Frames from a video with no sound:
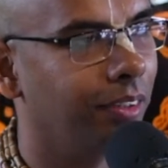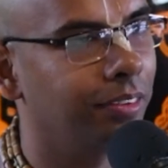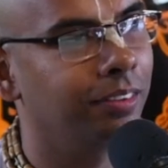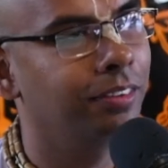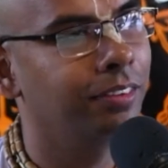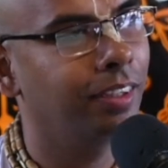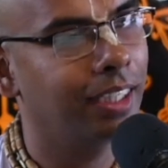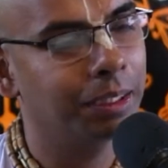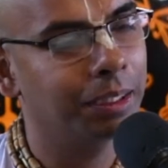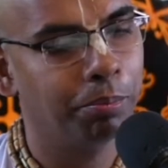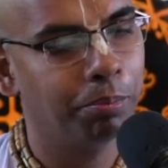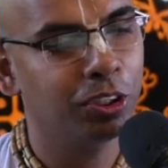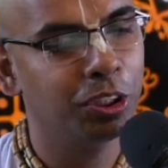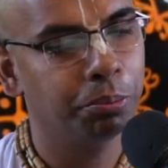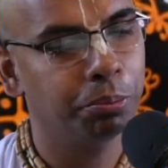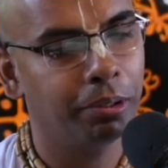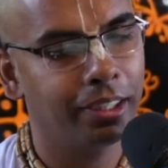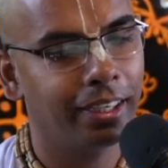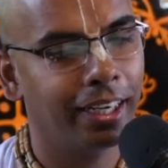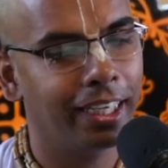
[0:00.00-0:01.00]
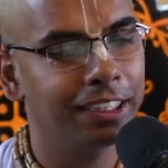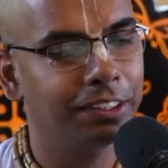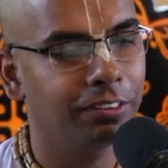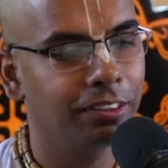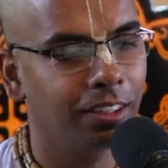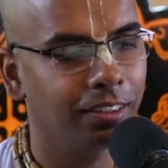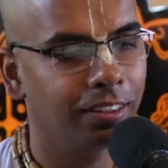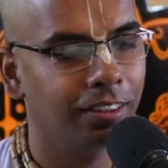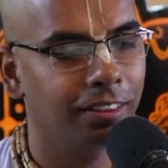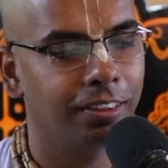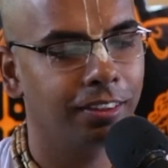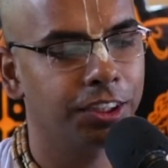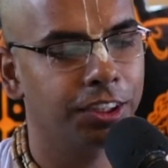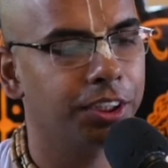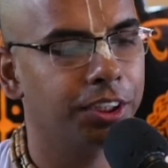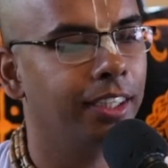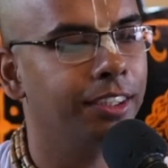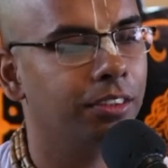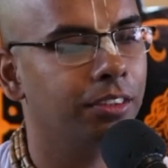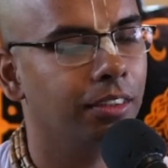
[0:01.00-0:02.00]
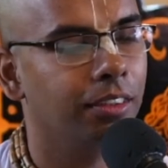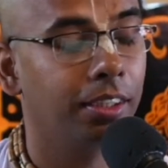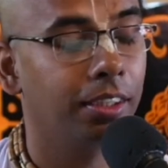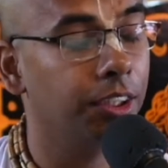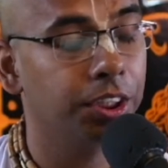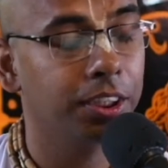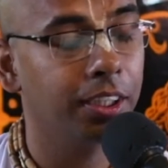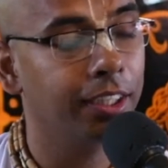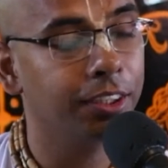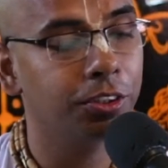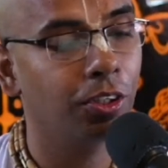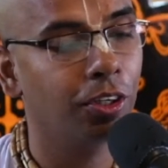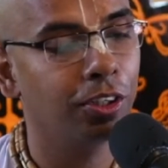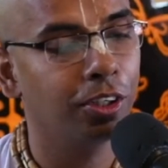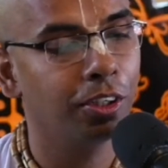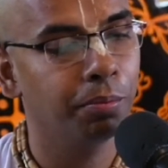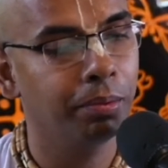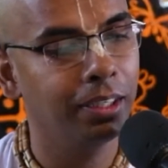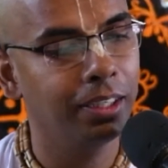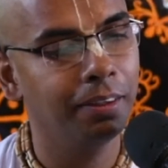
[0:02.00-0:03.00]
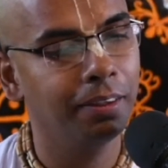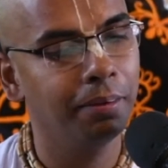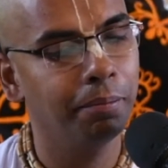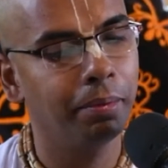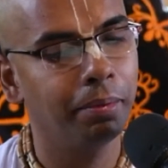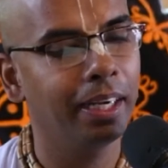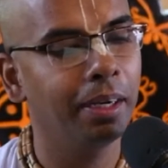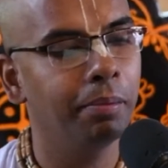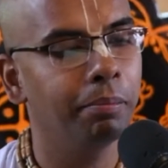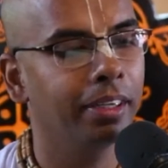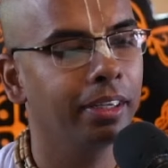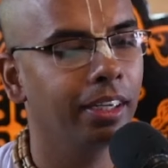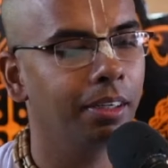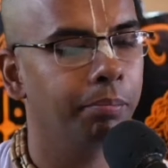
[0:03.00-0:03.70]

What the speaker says: The responsibility lies with that. The Krishna is not to be blamed here,